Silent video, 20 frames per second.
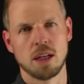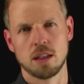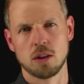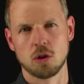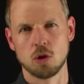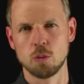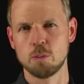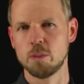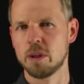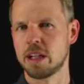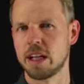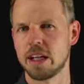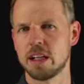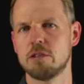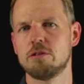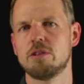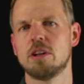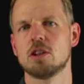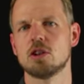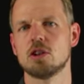Koopman
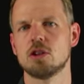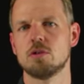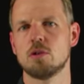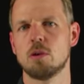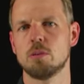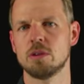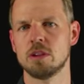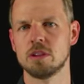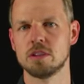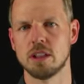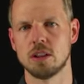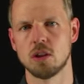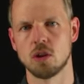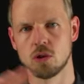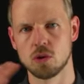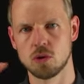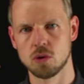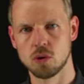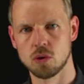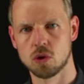eigenfunctions from this and
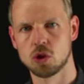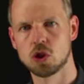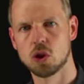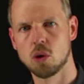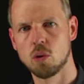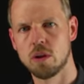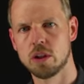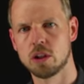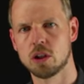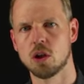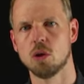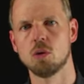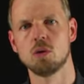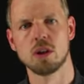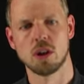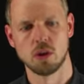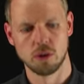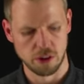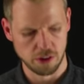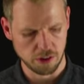also show in code
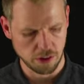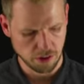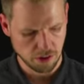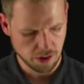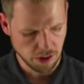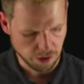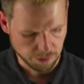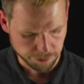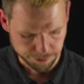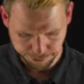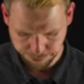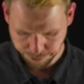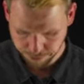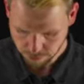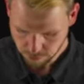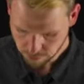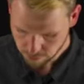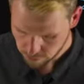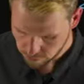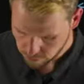how this is done.
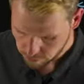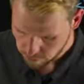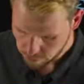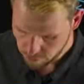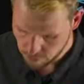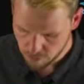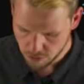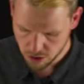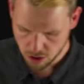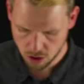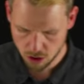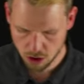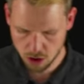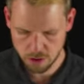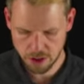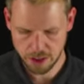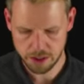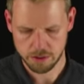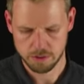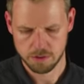All
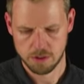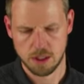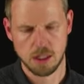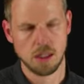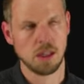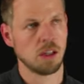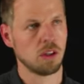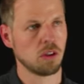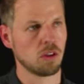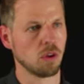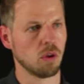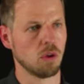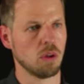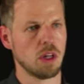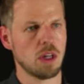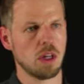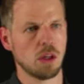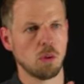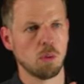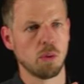right, so
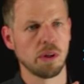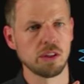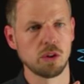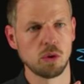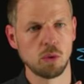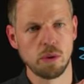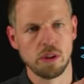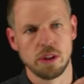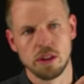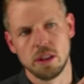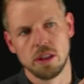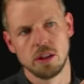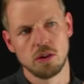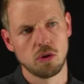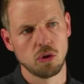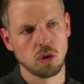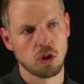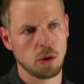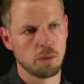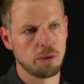what do we need
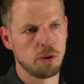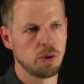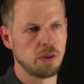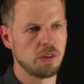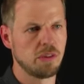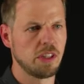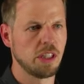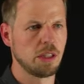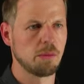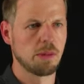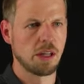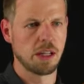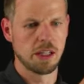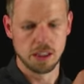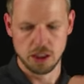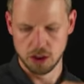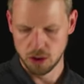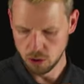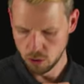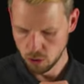to compute sigma
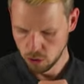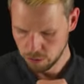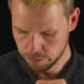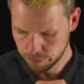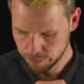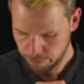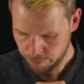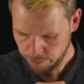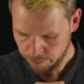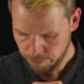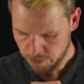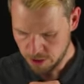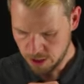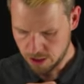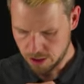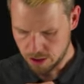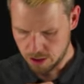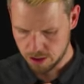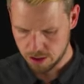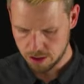and u?
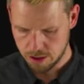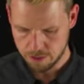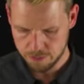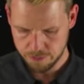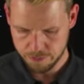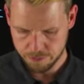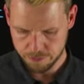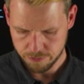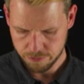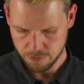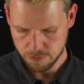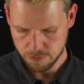Um,